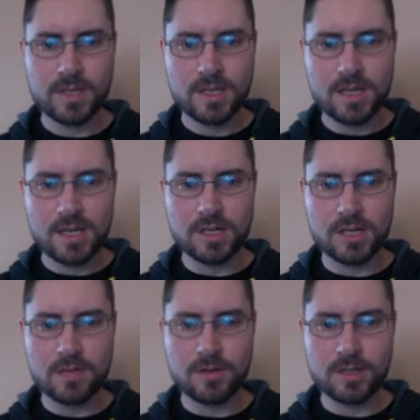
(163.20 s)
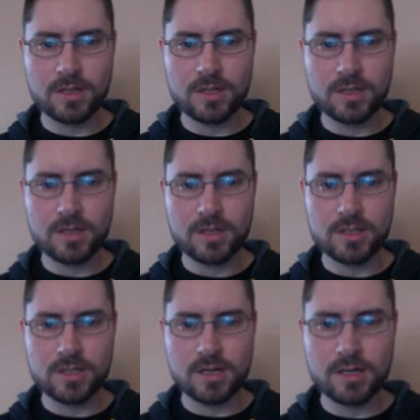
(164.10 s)
and the dark parts
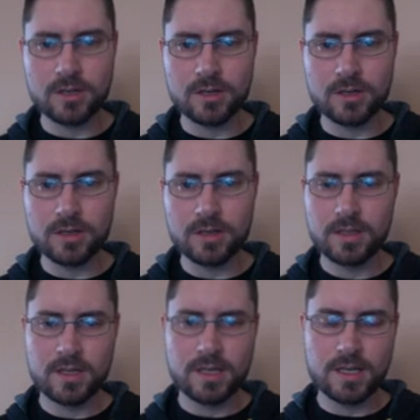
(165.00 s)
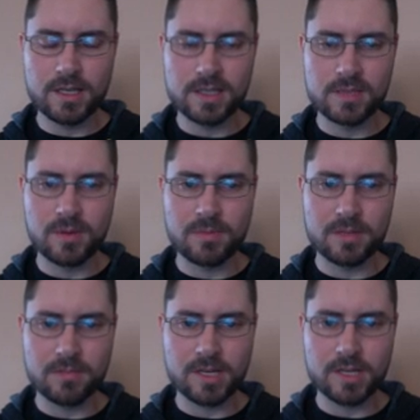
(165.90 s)
darker is bumping
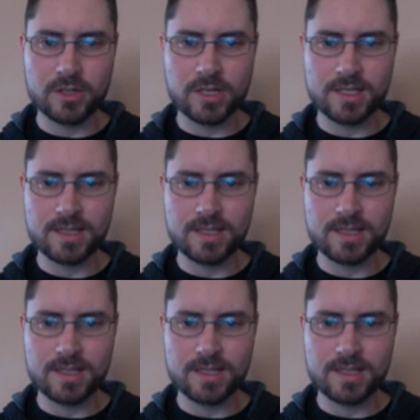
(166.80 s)
up contrast.